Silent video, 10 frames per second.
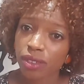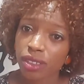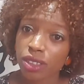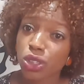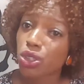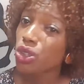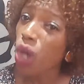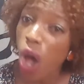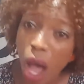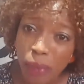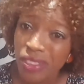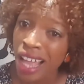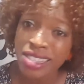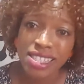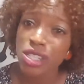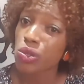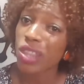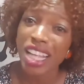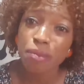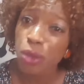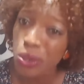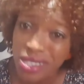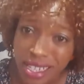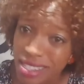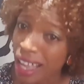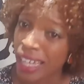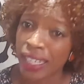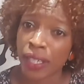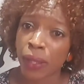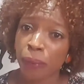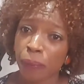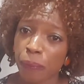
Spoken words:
Stop dancing to that music, darling.